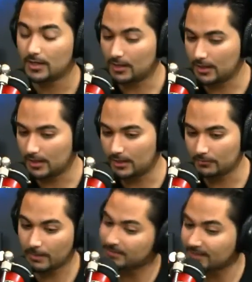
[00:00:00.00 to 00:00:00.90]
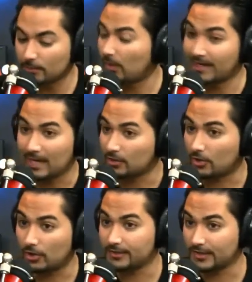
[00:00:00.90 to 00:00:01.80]
Uh, women didn't want
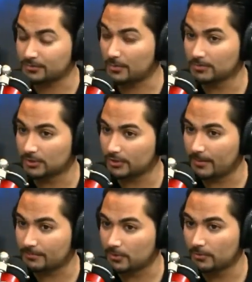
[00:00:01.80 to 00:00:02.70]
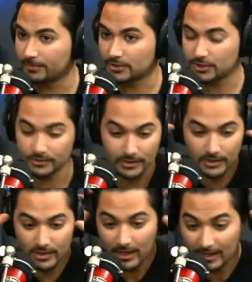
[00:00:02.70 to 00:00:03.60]
alcohol. That's what we learned about prohibition. Mm-hmm.
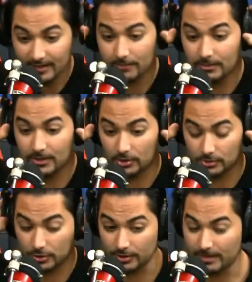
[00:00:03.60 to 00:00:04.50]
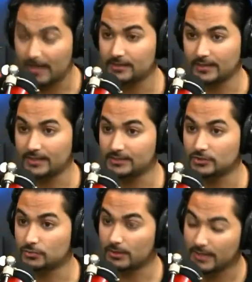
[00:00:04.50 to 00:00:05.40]
And then we learn about
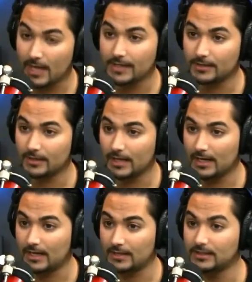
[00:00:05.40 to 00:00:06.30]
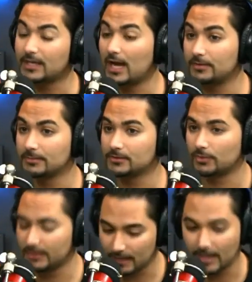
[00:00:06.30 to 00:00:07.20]
1928 and the econ- 29,
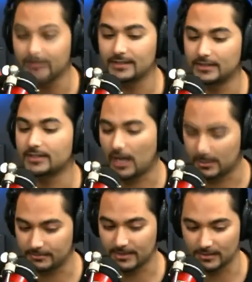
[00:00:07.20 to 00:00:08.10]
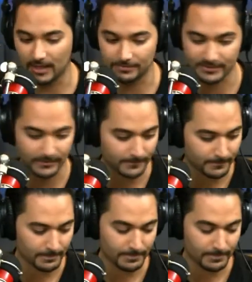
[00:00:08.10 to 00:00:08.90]
29 the economy collapsing. Yeah